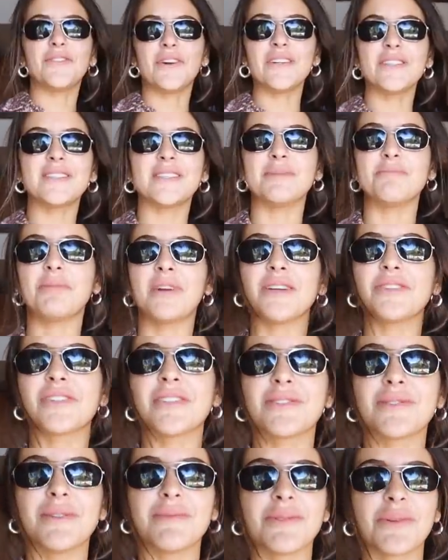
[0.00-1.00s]
first
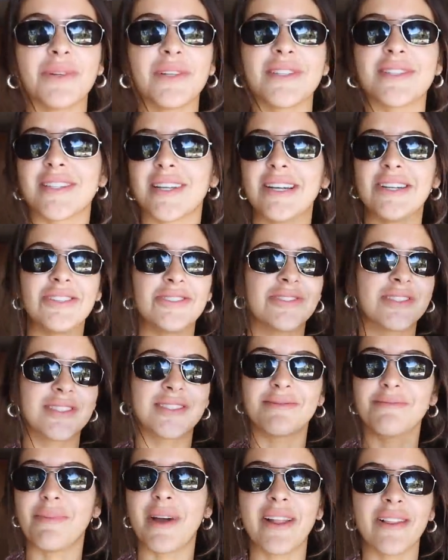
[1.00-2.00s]
impressions room tour, so
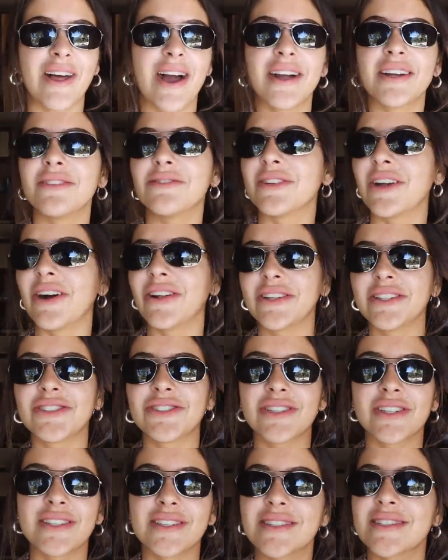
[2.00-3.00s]
my lack of
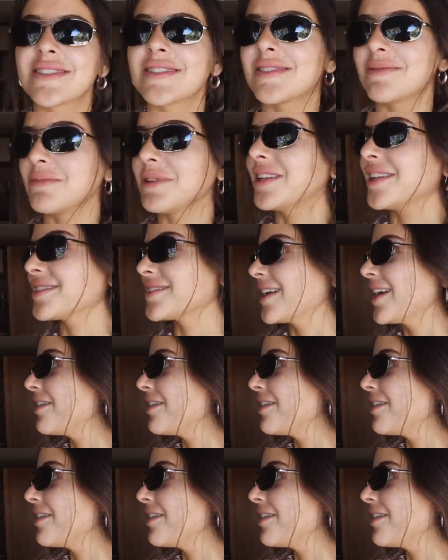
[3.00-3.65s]
knowledge is because I